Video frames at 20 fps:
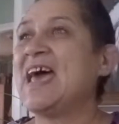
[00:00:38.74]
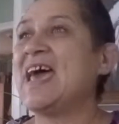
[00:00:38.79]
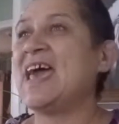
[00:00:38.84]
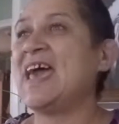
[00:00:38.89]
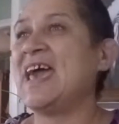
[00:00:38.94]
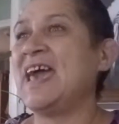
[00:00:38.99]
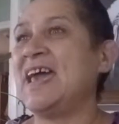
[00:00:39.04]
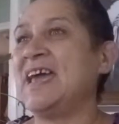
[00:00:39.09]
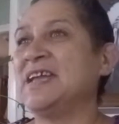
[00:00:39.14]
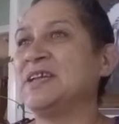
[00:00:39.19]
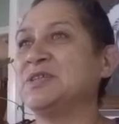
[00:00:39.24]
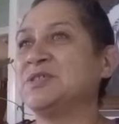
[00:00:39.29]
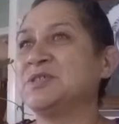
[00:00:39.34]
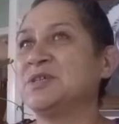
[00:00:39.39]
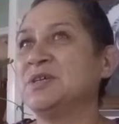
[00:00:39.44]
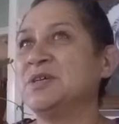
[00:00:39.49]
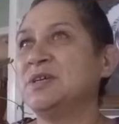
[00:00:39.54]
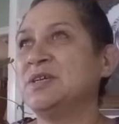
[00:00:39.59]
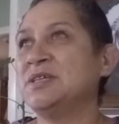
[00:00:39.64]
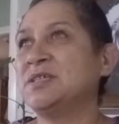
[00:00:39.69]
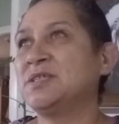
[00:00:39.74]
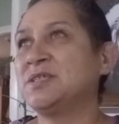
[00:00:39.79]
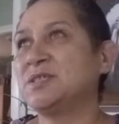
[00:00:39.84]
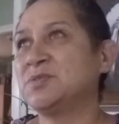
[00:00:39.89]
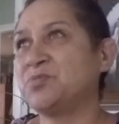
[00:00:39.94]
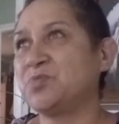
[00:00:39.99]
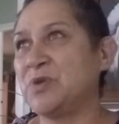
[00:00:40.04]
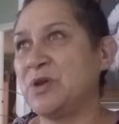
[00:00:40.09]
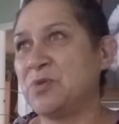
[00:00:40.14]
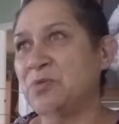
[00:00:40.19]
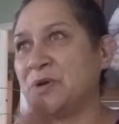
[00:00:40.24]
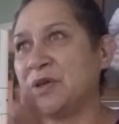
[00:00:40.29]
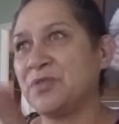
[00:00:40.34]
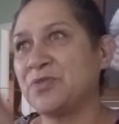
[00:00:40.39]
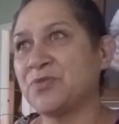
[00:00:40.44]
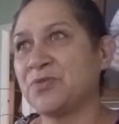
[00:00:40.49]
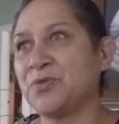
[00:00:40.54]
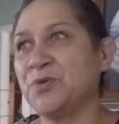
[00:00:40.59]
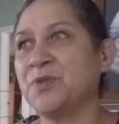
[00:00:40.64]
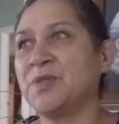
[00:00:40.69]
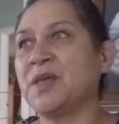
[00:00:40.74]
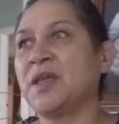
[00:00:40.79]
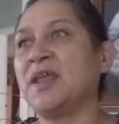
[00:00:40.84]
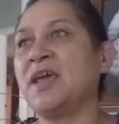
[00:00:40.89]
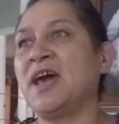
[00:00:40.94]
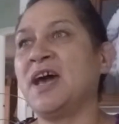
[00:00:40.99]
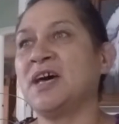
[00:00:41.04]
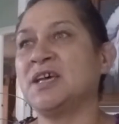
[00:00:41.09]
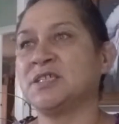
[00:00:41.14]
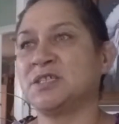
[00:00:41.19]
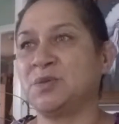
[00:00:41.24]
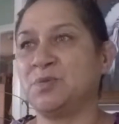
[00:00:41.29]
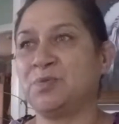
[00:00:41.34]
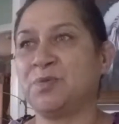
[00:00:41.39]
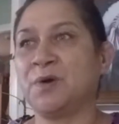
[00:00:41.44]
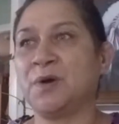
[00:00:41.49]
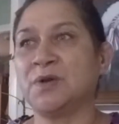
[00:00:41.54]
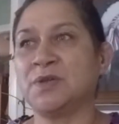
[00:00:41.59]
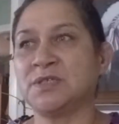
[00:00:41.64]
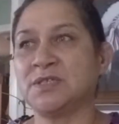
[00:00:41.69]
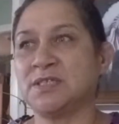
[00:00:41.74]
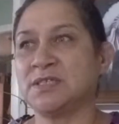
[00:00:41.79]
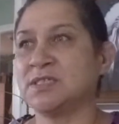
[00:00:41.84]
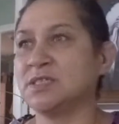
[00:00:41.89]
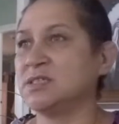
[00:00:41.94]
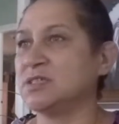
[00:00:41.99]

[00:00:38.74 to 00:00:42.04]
And we went through that housing process,